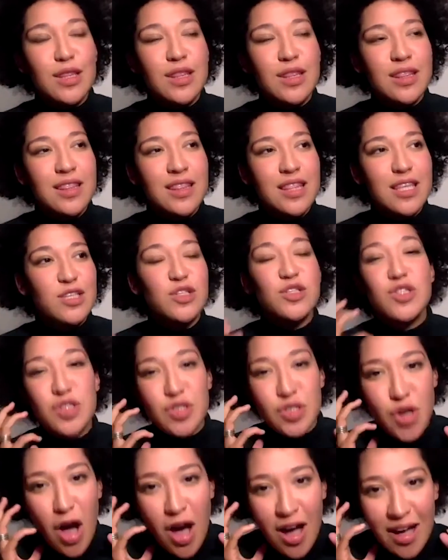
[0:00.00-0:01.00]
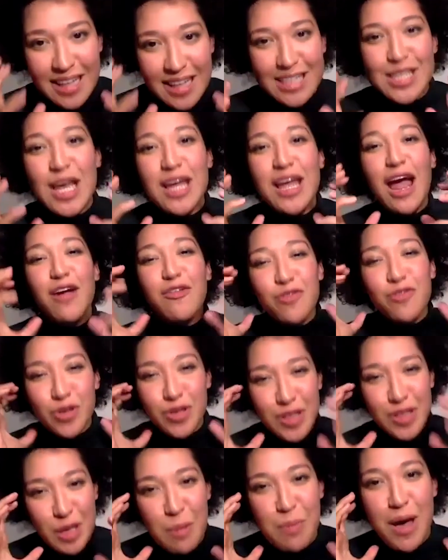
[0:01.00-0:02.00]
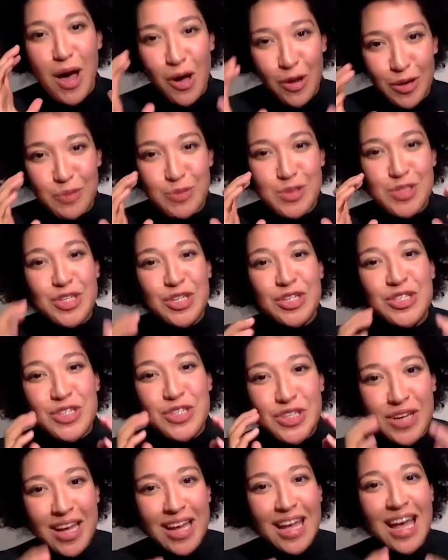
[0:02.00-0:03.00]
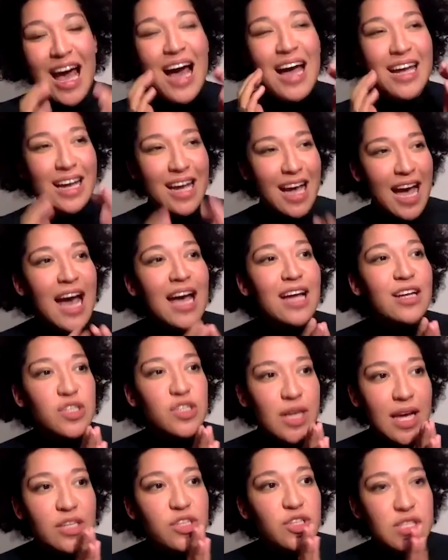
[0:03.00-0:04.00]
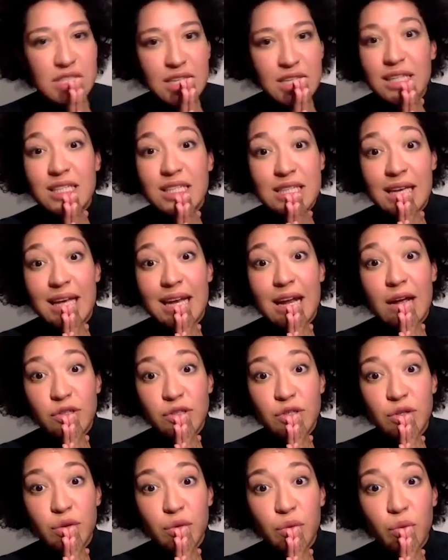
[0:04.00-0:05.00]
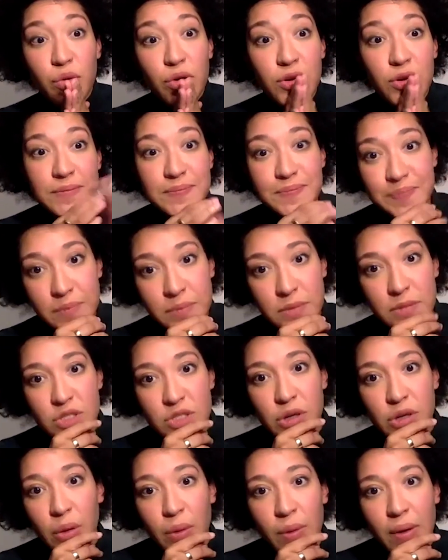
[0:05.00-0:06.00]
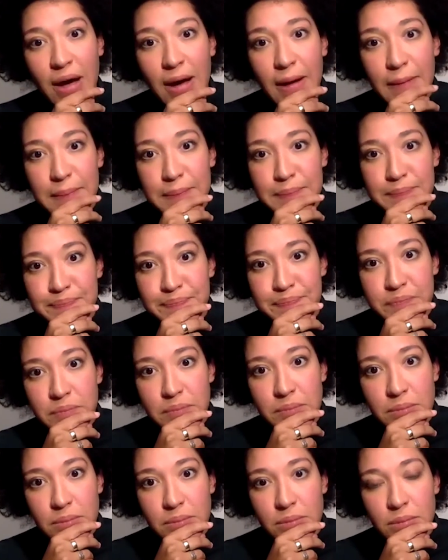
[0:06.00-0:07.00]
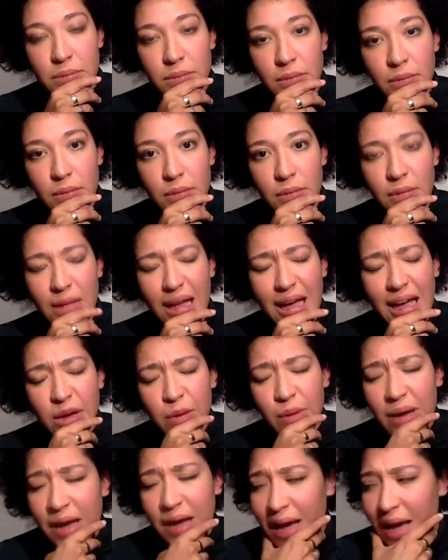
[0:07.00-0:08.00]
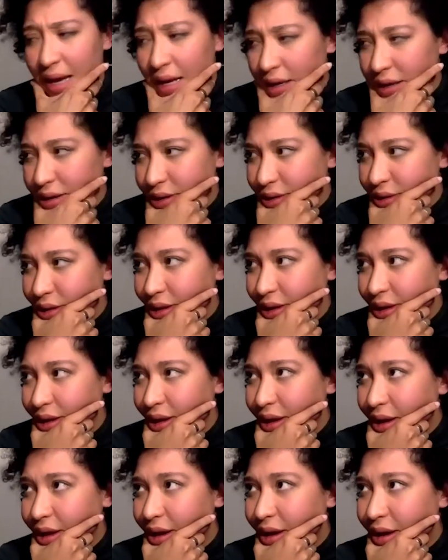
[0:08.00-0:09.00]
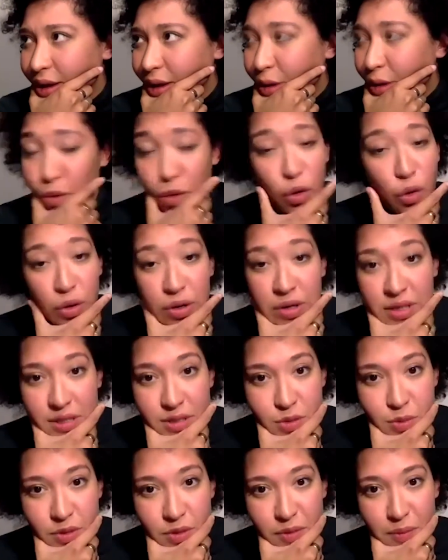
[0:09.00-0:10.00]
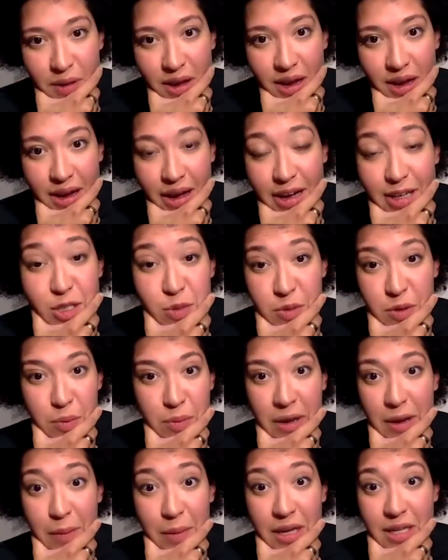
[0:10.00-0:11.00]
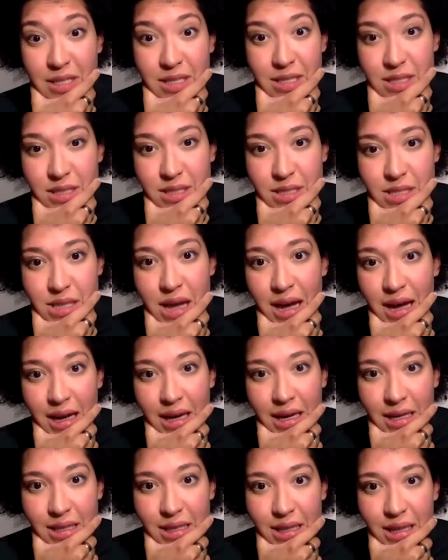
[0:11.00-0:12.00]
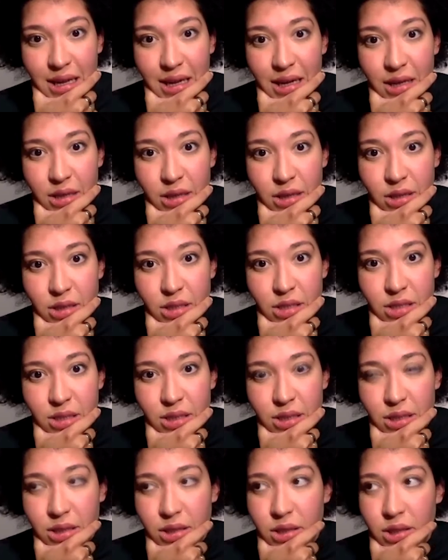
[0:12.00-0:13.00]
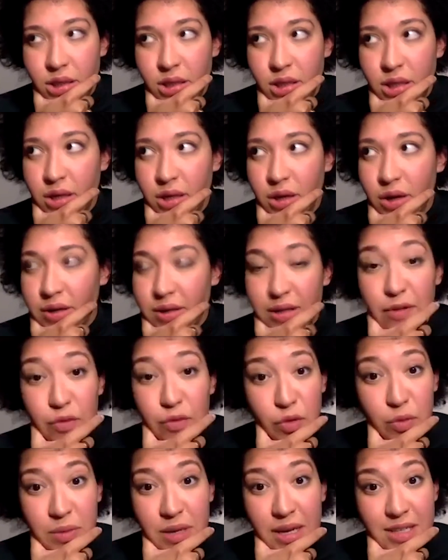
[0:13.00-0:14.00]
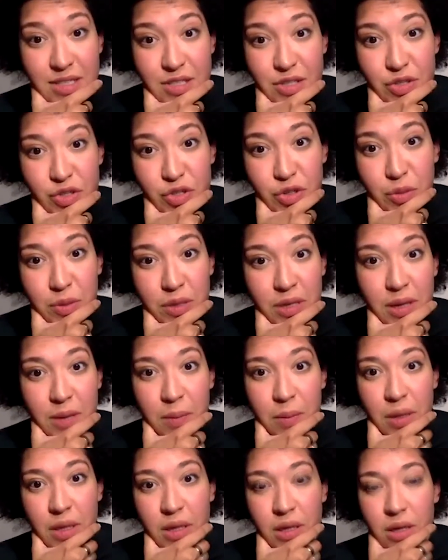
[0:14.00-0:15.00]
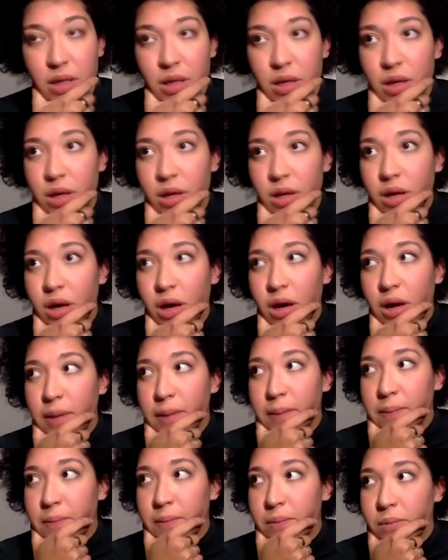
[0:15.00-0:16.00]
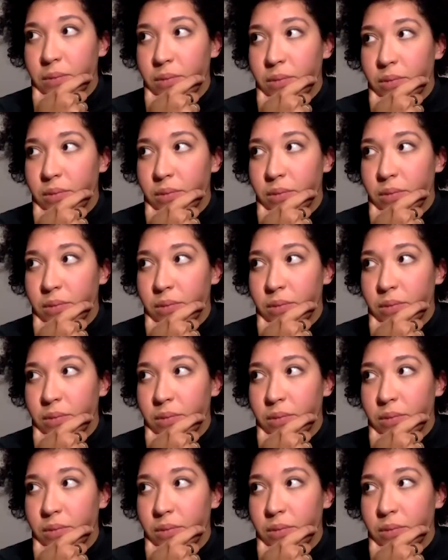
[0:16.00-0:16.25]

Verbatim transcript: this is taught. Like, everything about it was just, I, I, had, I just needed to get out to the world. So, um, anyway, I recorded this with my husband by my side, and in our living room, yes, in Germany, but um,